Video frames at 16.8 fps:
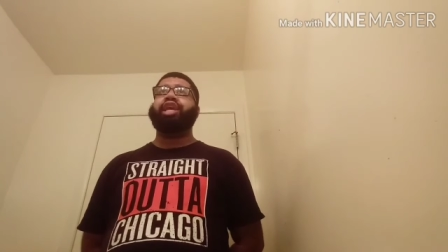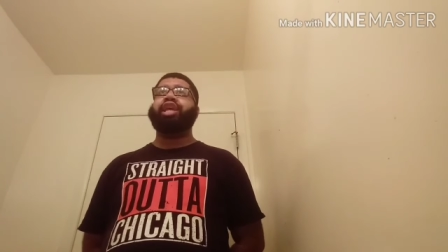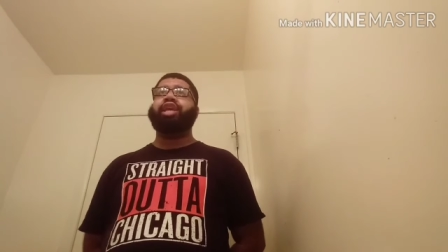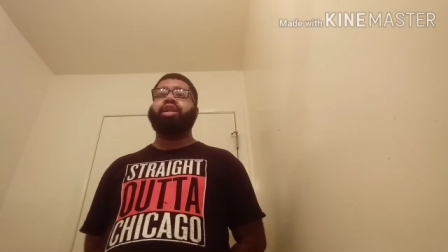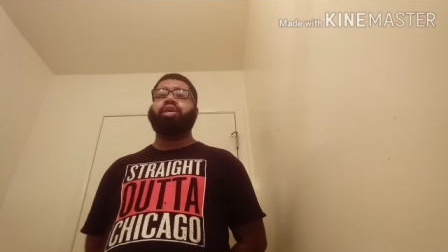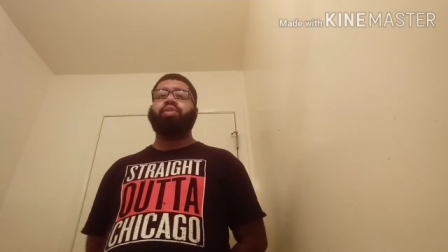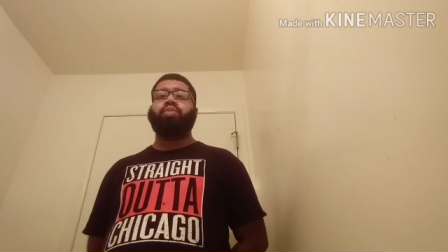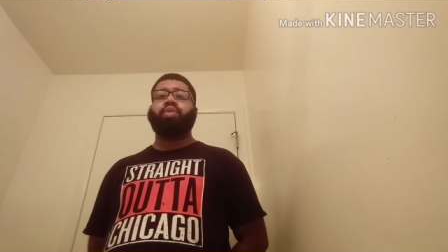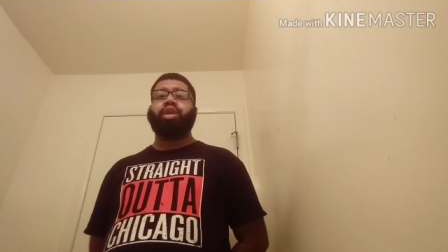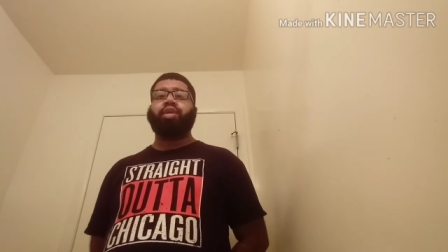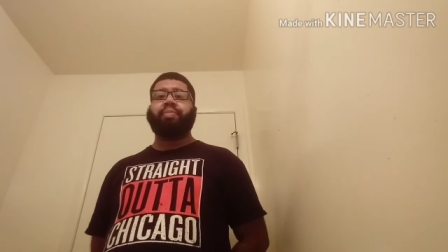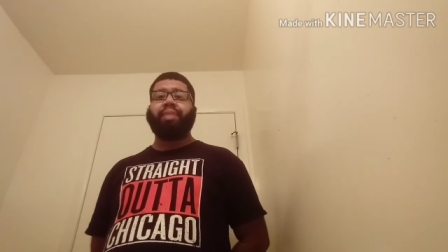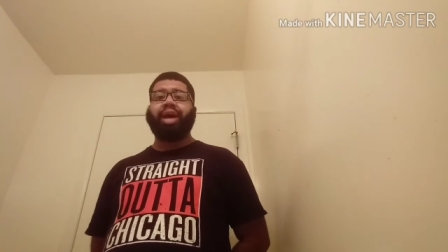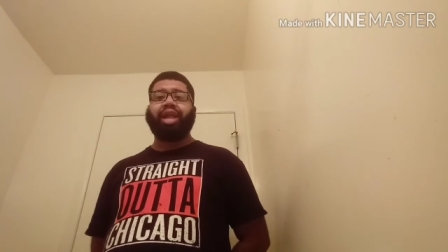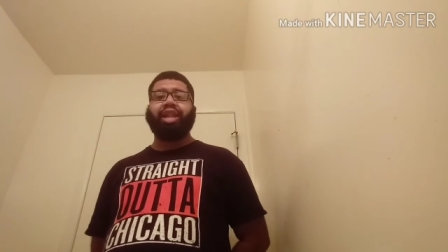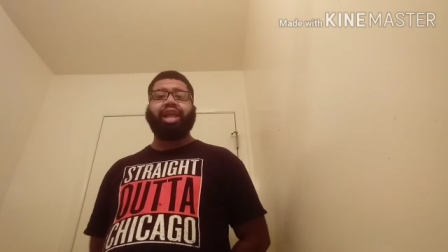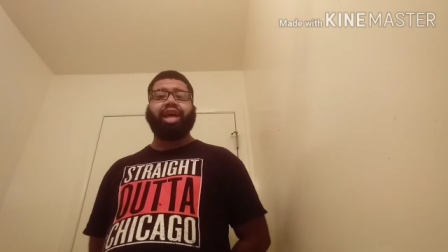any one of
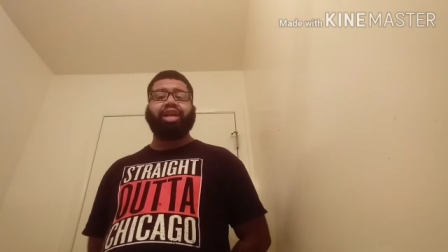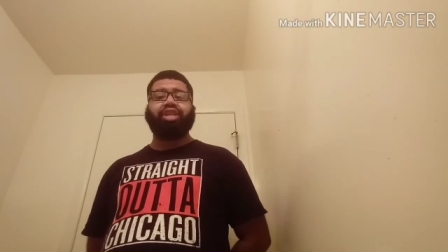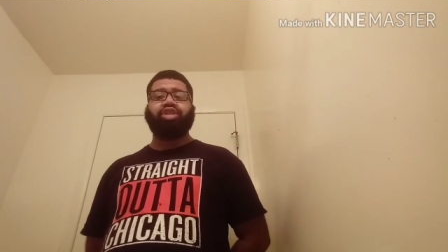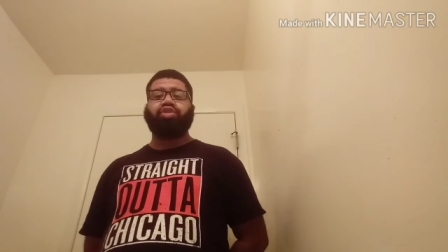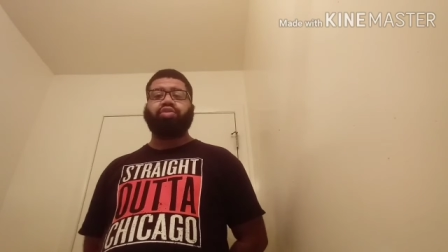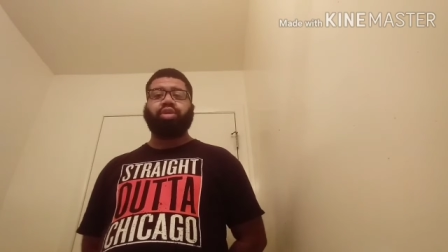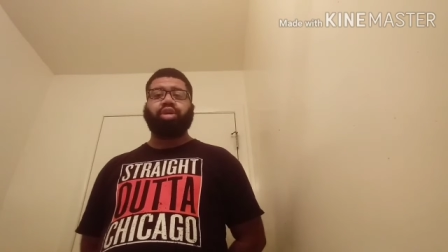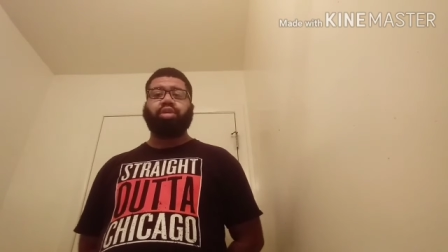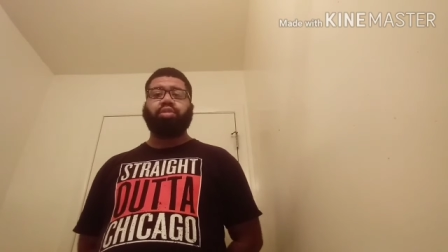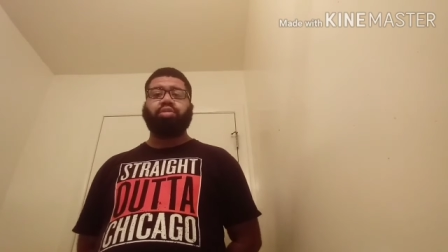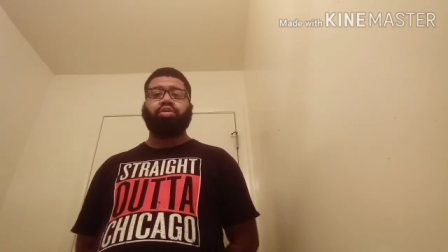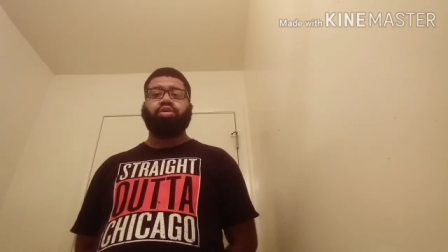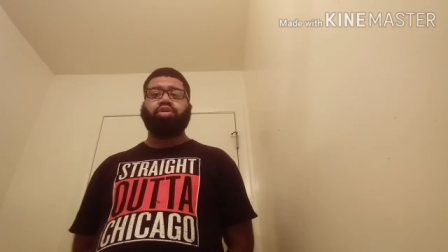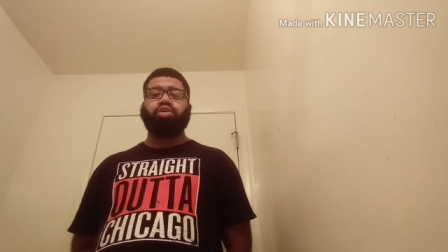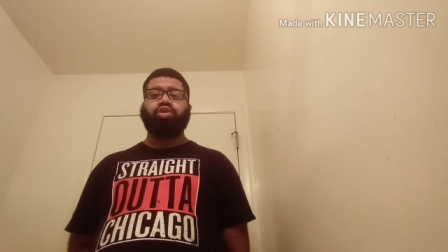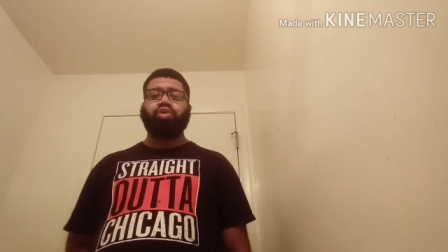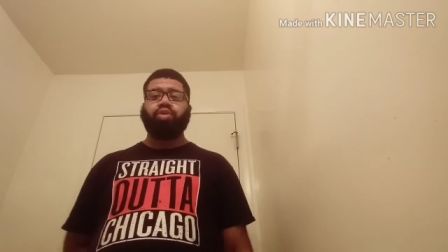my live
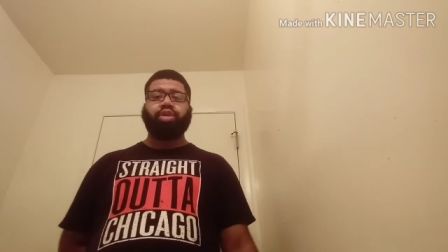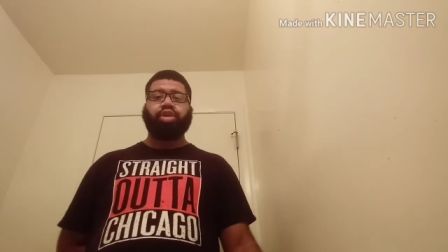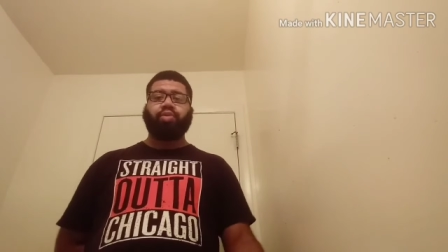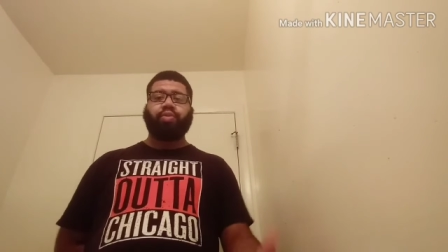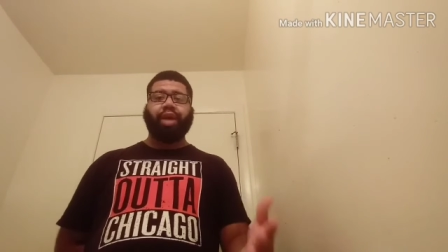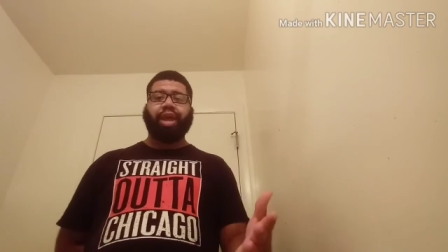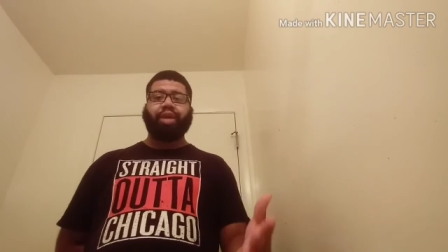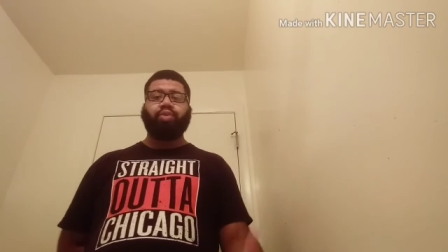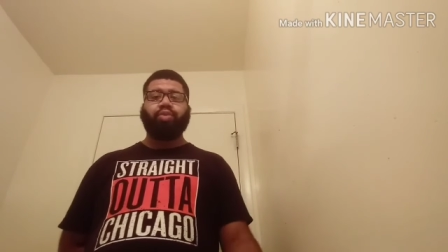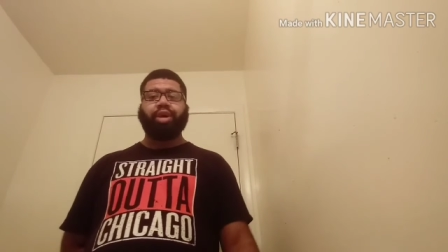streams, do it the right